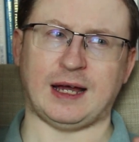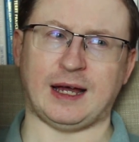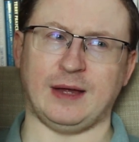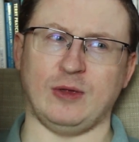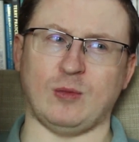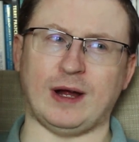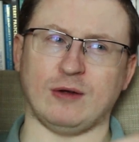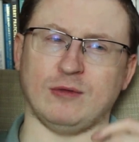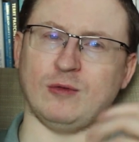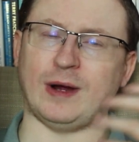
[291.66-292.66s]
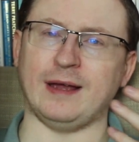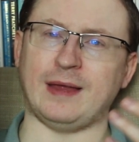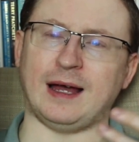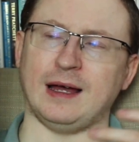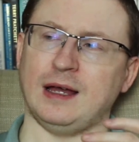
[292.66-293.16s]
And the way
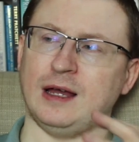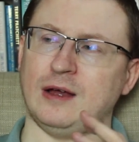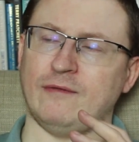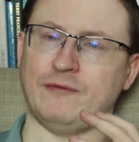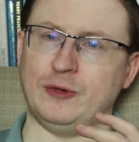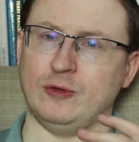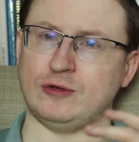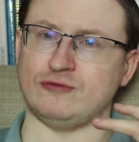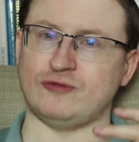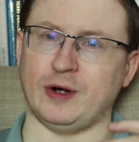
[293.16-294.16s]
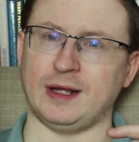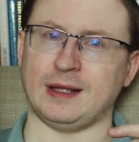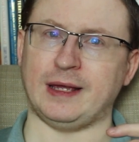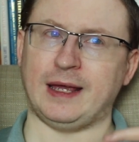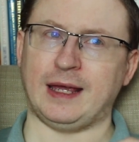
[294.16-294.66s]
that Ford
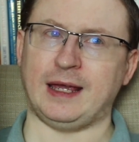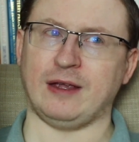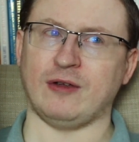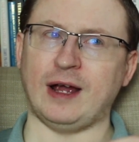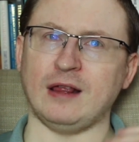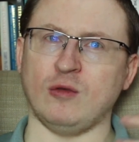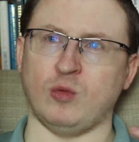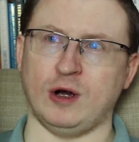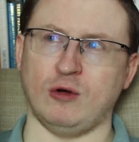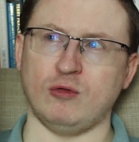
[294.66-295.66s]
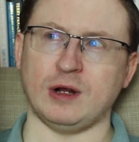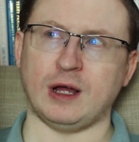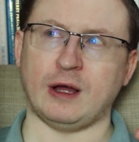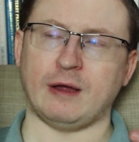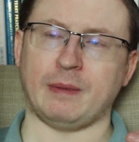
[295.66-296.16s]
writes, he creates a world,
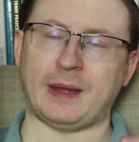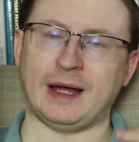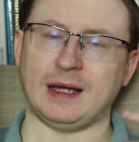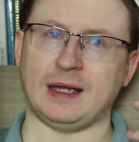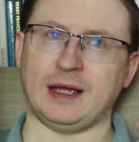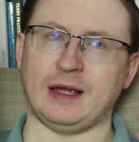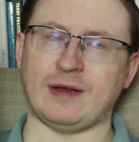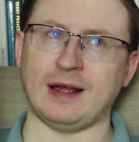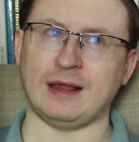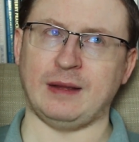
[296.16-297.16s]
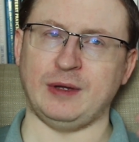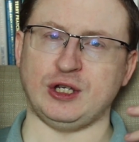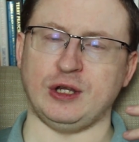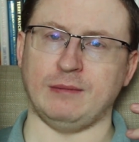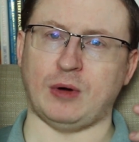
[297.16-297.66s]
but he creates an image
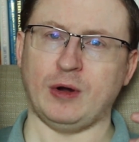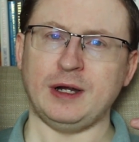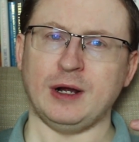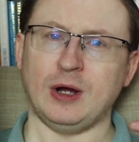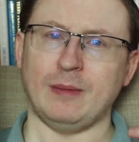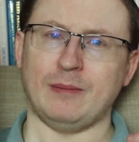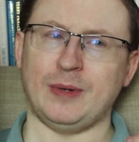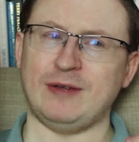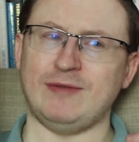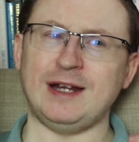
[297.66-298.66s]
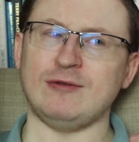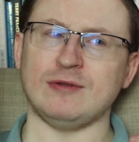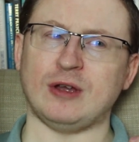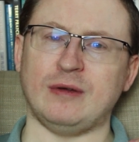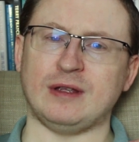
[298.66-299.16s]
in your mind, but he really
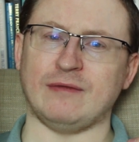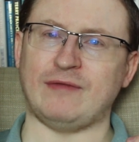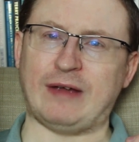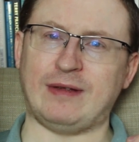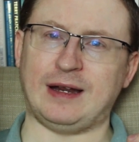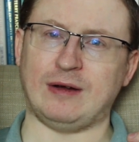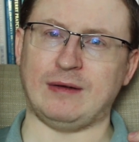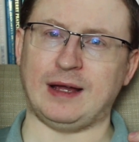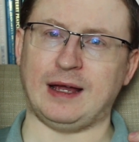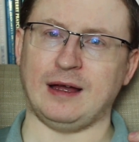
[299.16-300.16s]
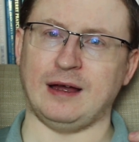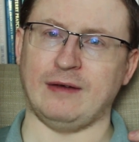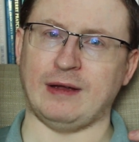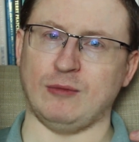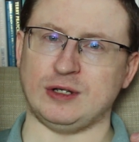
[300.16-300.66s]
doesn't go into very little
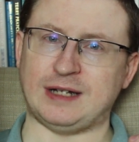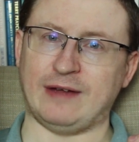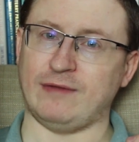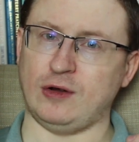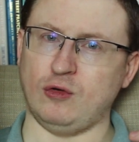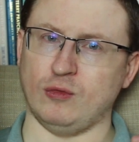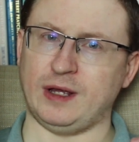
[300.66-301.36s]
very much depth at all.